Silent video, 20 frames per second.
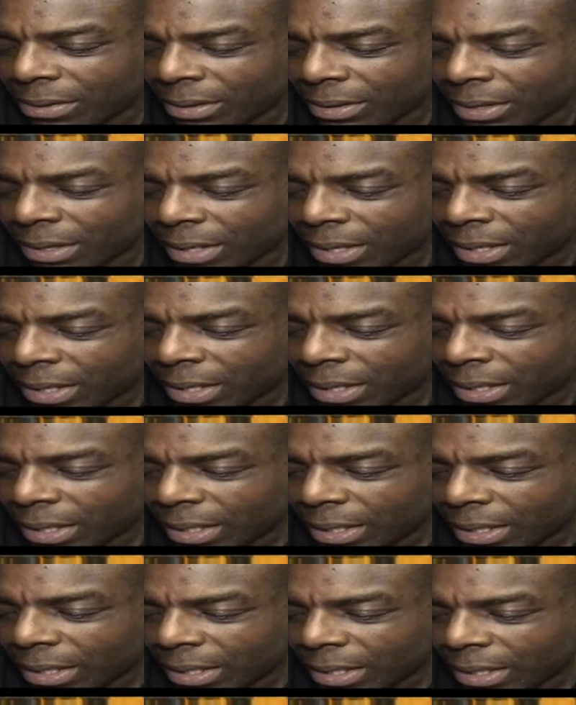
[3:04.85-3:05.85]
to
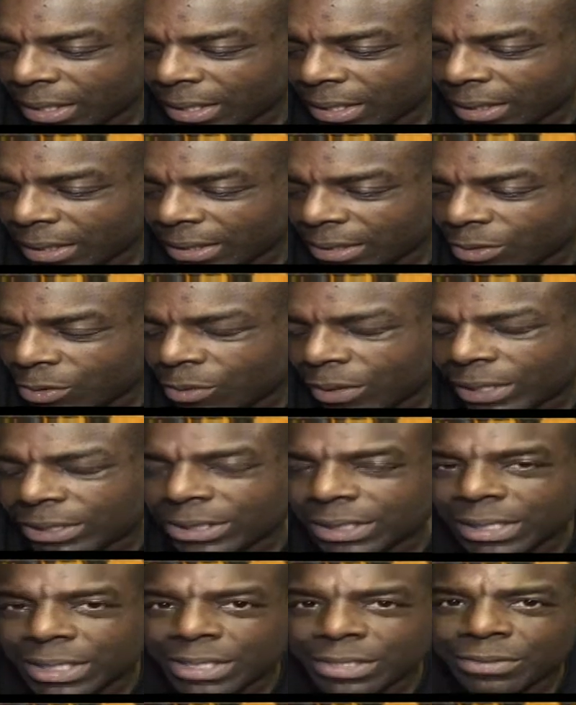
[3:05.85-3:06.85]

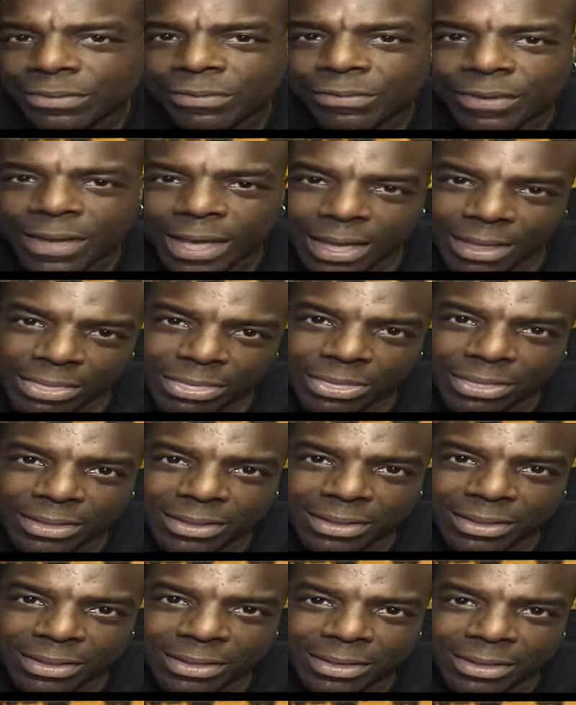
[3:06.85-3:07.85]
question his faith,
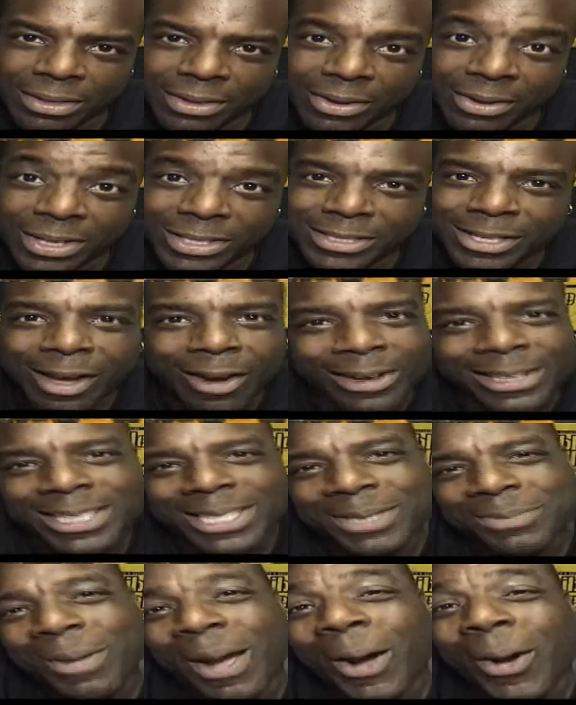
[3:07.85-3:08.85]
as long as
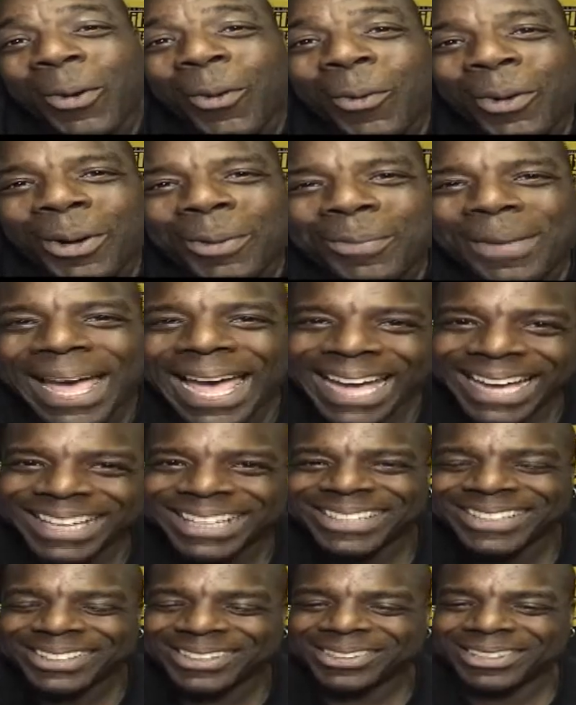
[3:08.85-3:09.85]
he's my
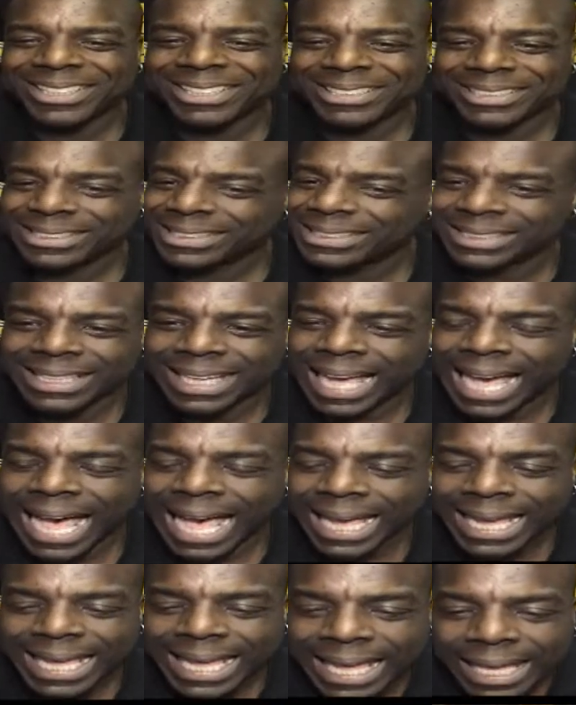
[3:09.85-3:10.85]
quarterback, because
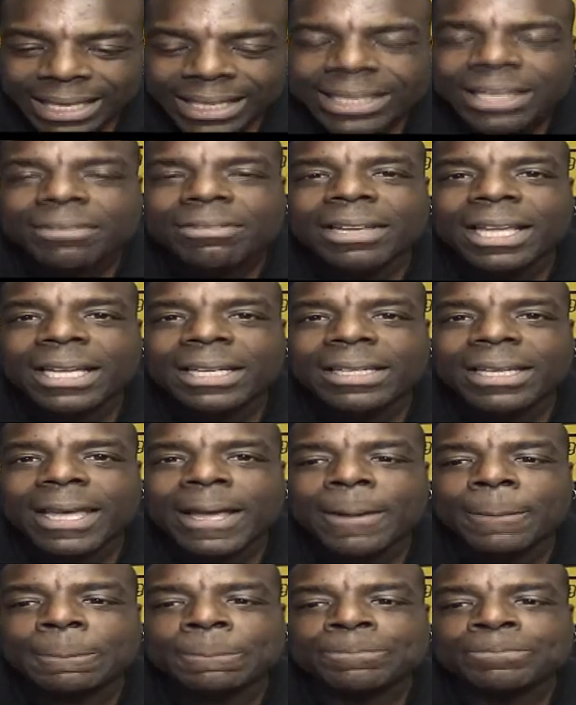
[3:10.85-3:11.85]
I can't live like
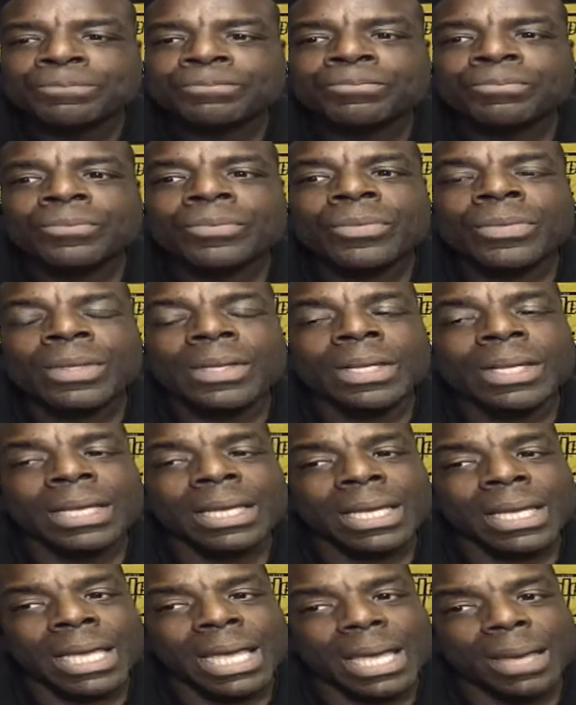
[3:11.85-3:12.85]
that.
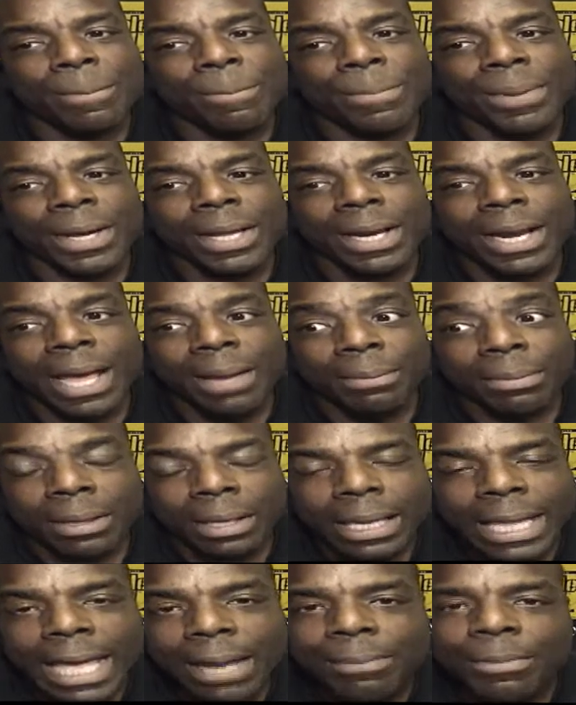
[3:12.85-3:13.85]
But I'm
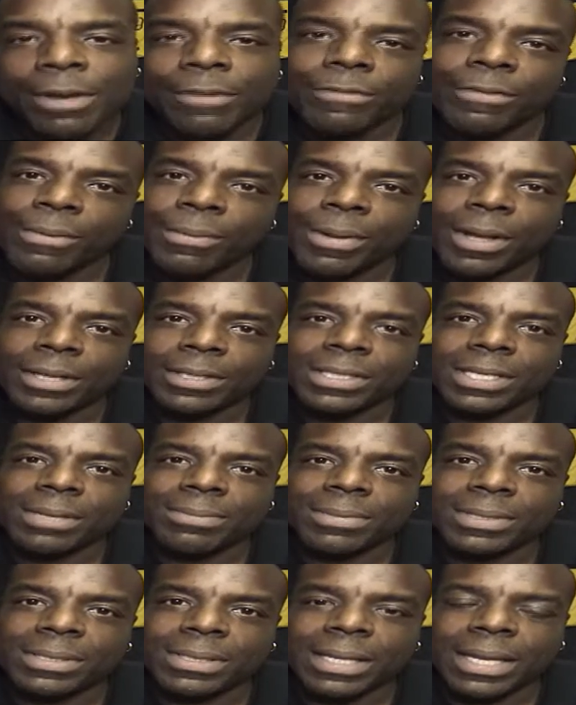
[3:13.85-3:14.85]
glad my football
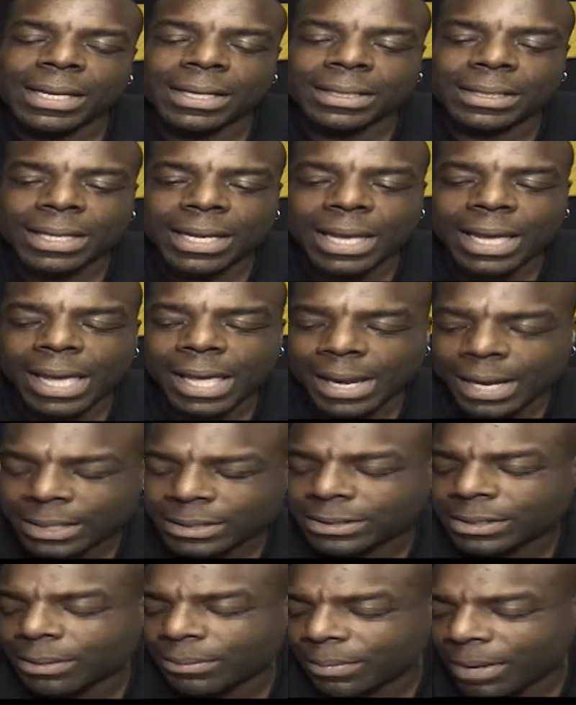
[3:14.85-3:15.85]
team is like that. And
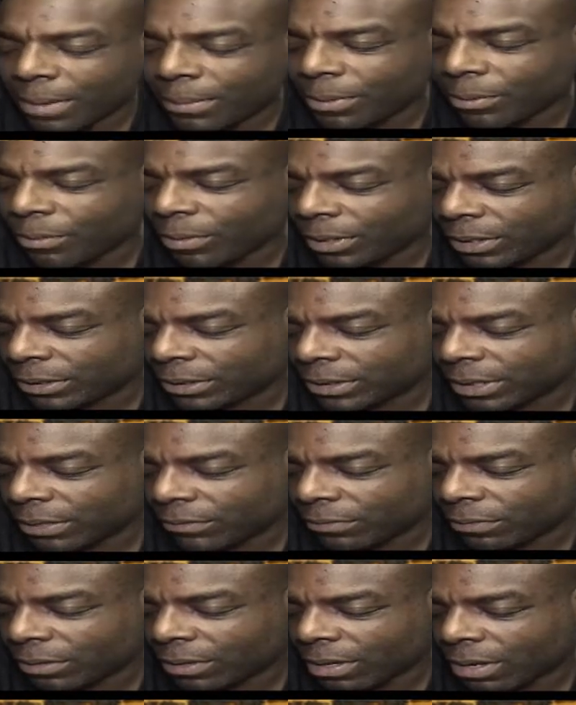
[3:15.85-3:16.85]
that's something I've been wanting to say
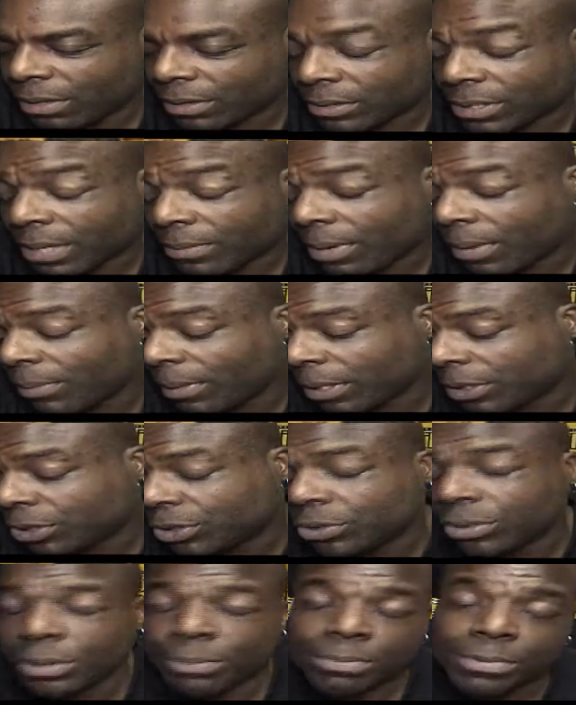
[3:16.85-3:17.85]
for a long time. I'm not
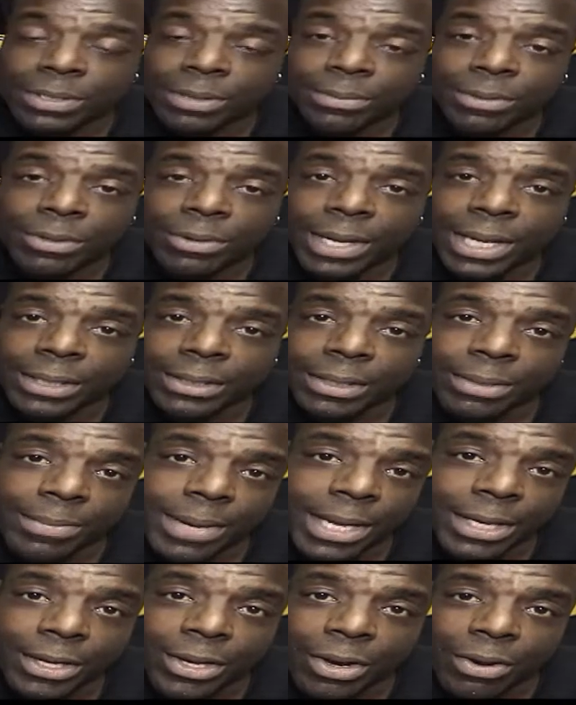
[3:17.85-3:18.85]
sure if some of you out there
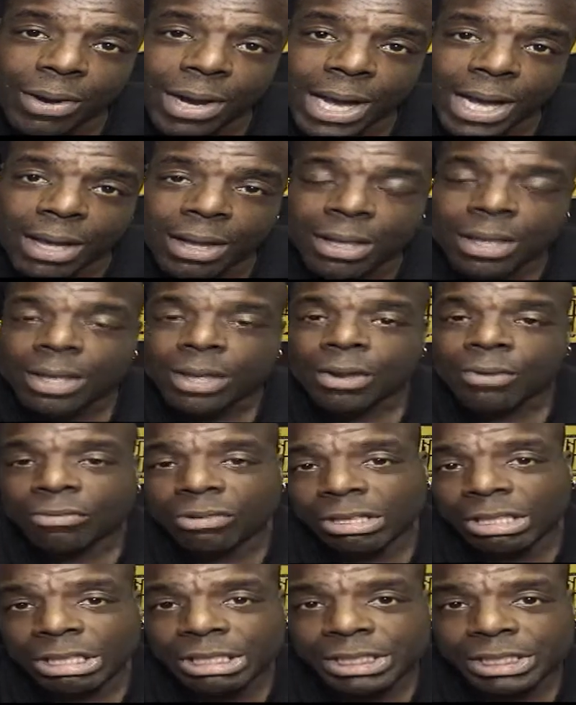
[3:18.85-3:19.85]
might know how
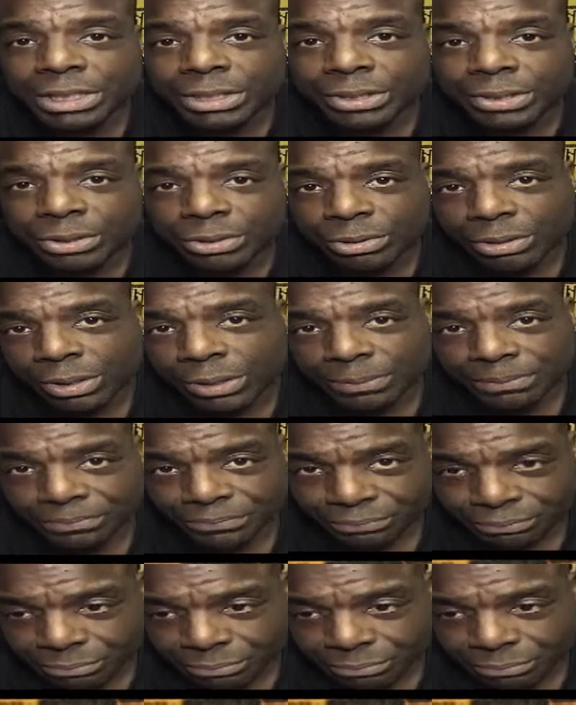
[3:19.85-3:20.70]
religious or,